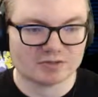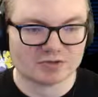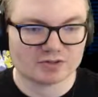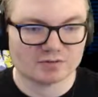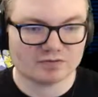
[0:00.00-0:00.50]
I'm
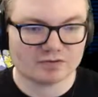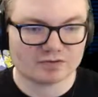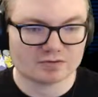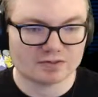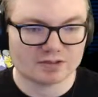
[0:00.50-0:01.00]
just going to move
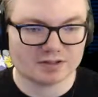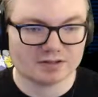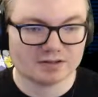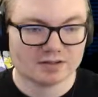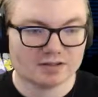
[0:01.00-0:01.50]
this one here.
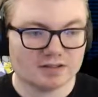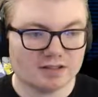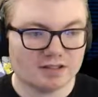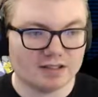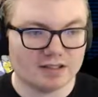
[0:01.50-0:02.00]

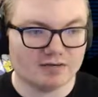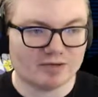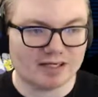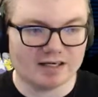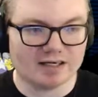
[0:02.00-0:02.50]
And now
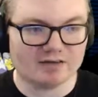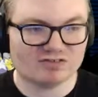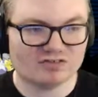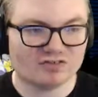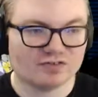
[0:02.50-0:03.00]
we have